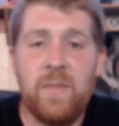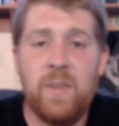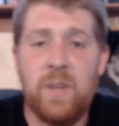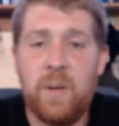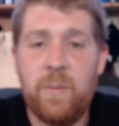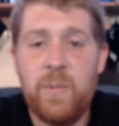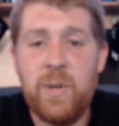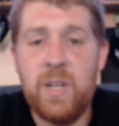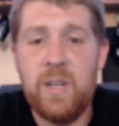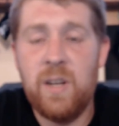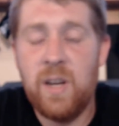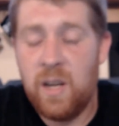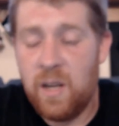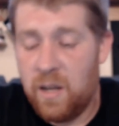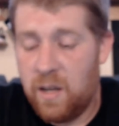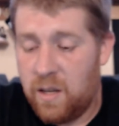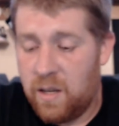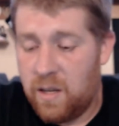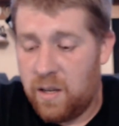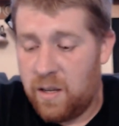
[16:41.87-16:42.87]
I mean,
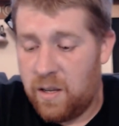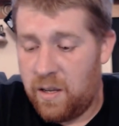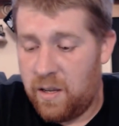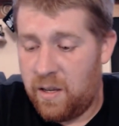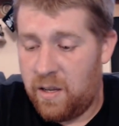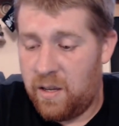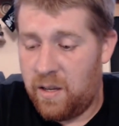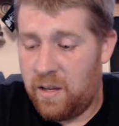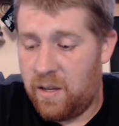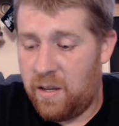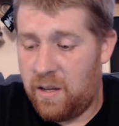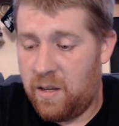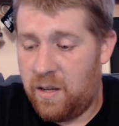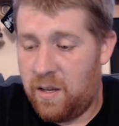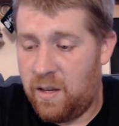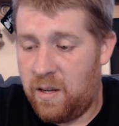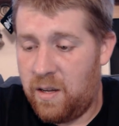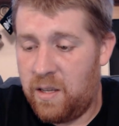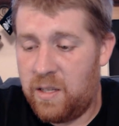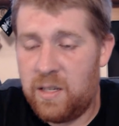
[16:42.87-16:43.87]

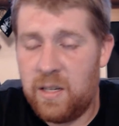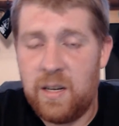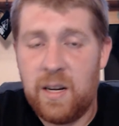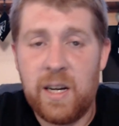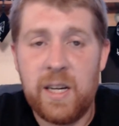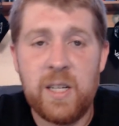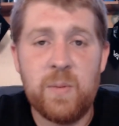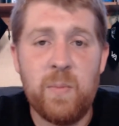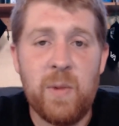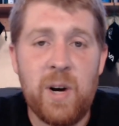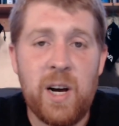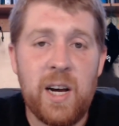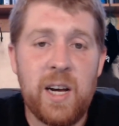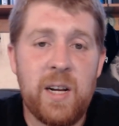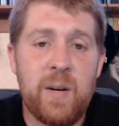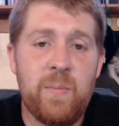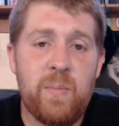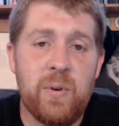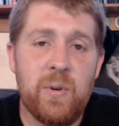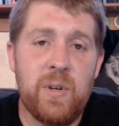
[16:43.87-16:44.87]
it's a nice
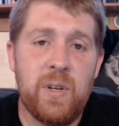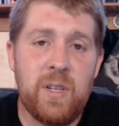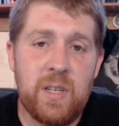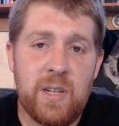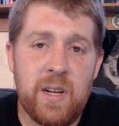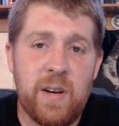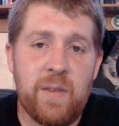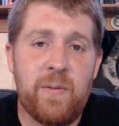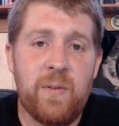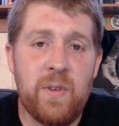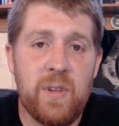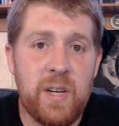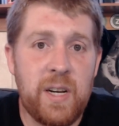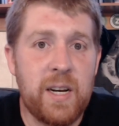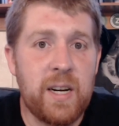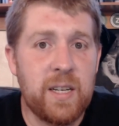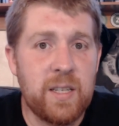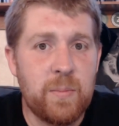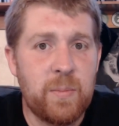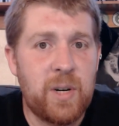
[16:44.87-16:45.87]
mod, but it's definitely
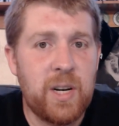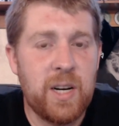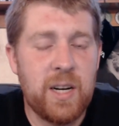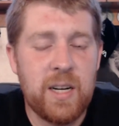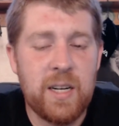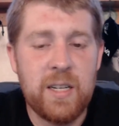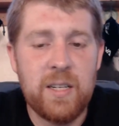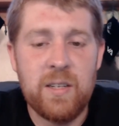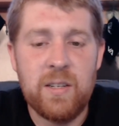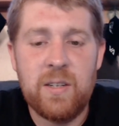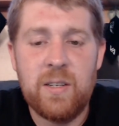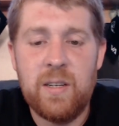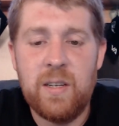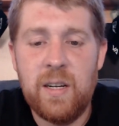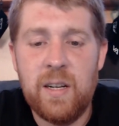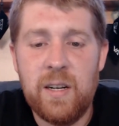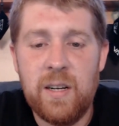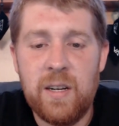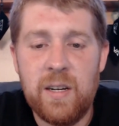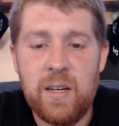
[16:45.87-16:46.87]
got some cons,
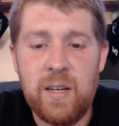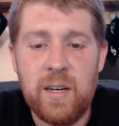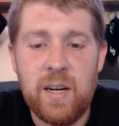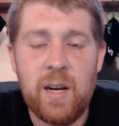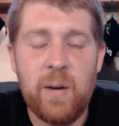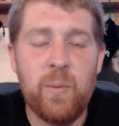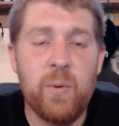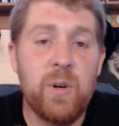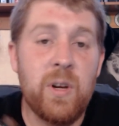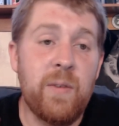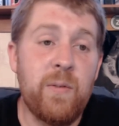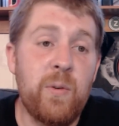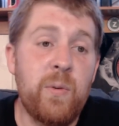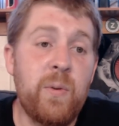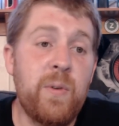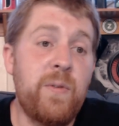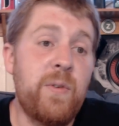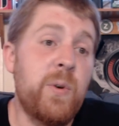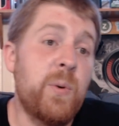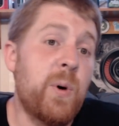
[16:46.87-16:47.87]
and I will have a
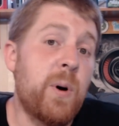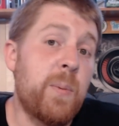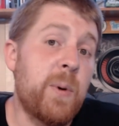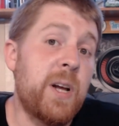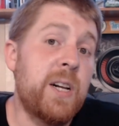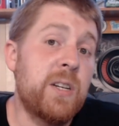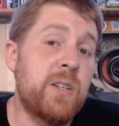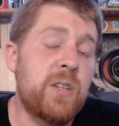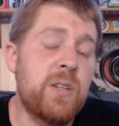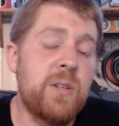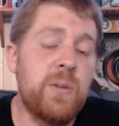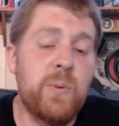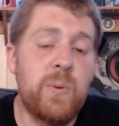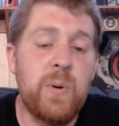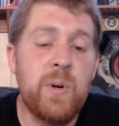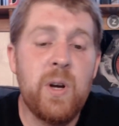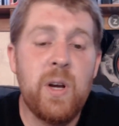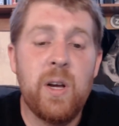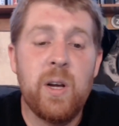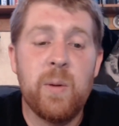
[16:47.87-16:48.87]
review up on this soon.
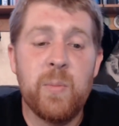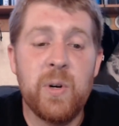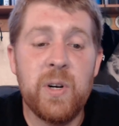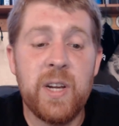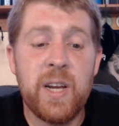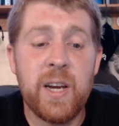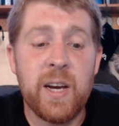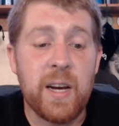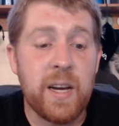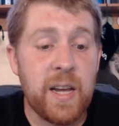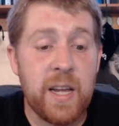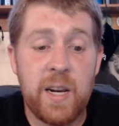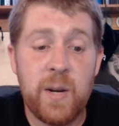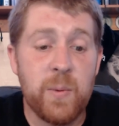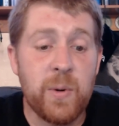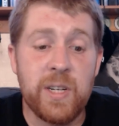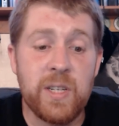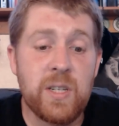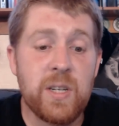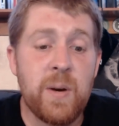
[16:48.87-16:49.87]
But yeah,
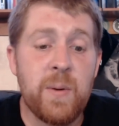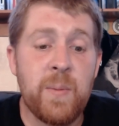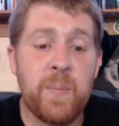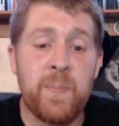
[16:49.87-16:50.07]
anyways,